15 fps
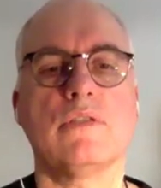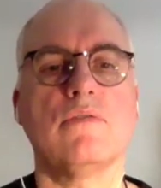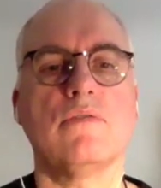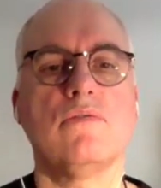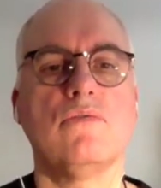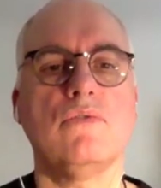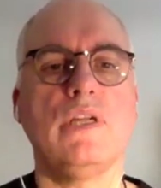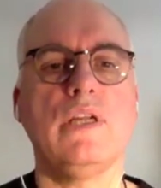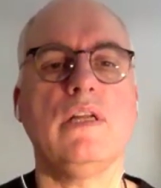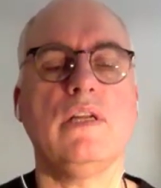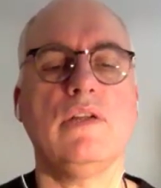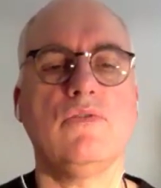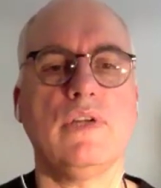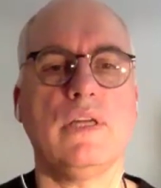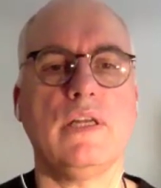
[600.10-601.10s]
is
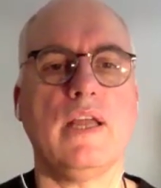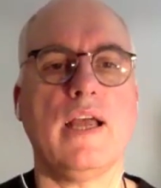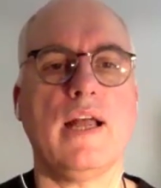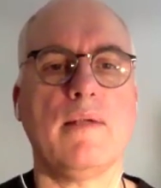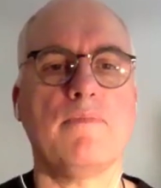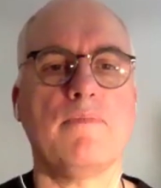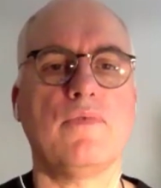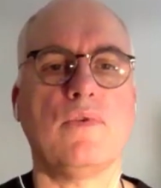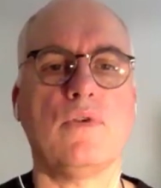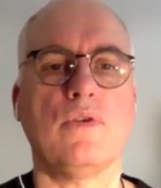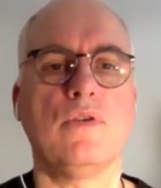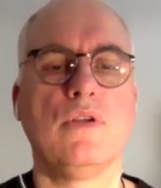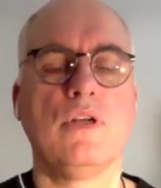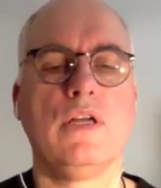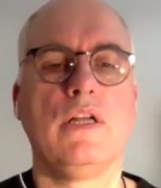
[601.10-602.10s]
really, really helpful